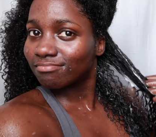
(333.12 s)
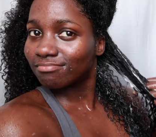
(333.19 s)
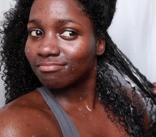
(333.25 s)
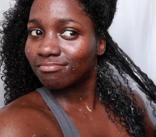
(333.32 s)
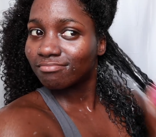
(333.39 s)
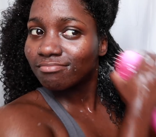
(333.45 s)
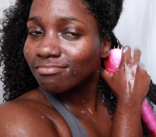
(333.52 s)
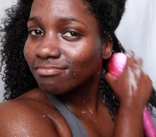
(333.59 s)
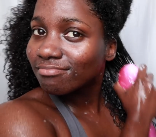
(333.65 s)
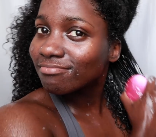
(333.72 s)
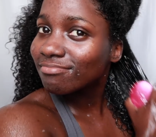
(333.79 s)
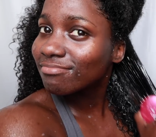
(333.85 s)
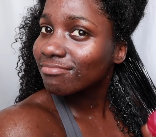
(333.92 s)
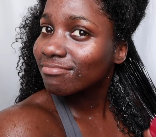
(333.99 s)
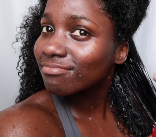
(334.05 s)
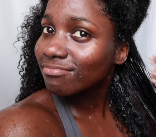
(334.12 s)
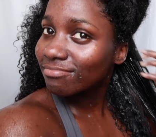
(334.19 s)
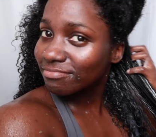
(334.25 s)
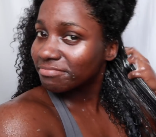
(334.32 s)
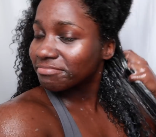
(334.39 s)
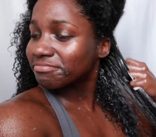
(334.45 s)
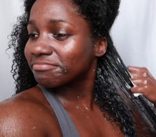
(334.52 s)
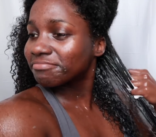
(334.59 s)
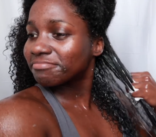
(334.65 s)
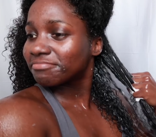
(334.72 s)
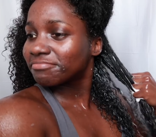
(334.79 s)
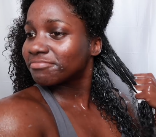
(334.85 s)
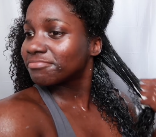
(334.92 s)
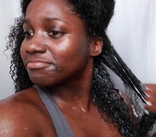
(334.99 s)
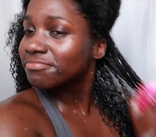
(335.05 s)

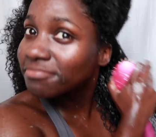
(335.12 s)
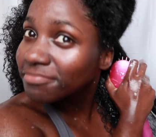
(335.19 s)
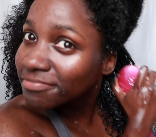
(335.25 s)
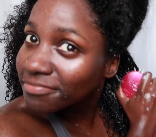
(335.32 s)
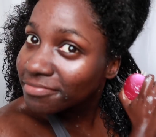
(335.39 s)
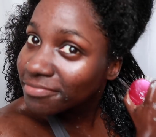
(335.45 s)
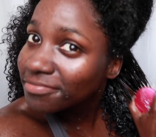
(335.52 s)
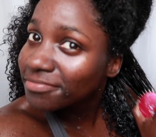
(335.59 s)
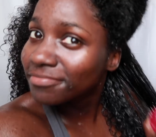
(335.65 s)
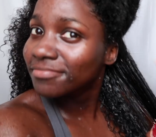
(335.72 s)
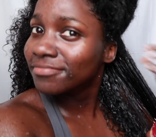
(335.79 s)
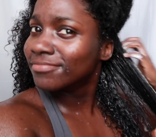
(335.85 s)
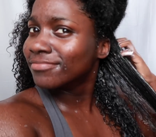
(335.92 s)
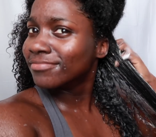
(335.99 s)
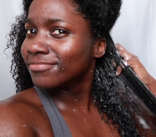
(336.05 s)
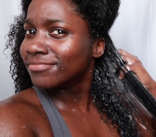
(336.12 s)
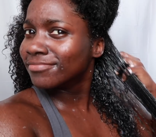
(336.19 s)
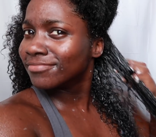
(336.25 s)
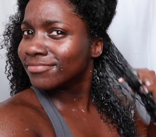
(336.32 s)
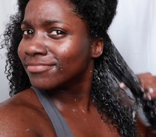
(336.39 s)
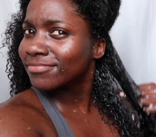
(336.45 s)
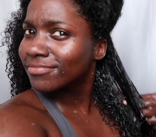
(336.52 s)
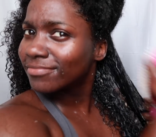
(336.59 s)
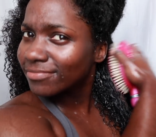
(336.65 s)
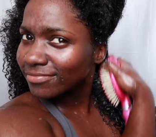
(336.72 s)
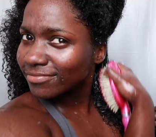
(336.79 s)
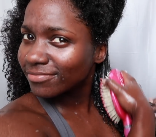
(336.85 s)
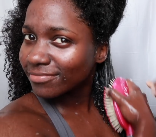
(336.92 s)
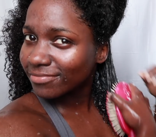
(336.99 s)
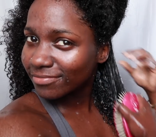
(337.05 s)

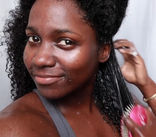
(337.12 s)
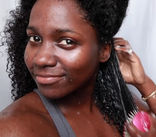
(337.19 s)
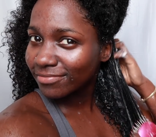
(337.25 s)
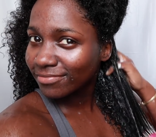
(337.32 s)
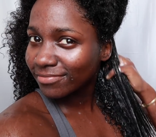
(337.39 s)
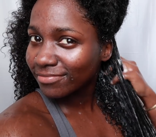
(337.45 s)
Nothing is said.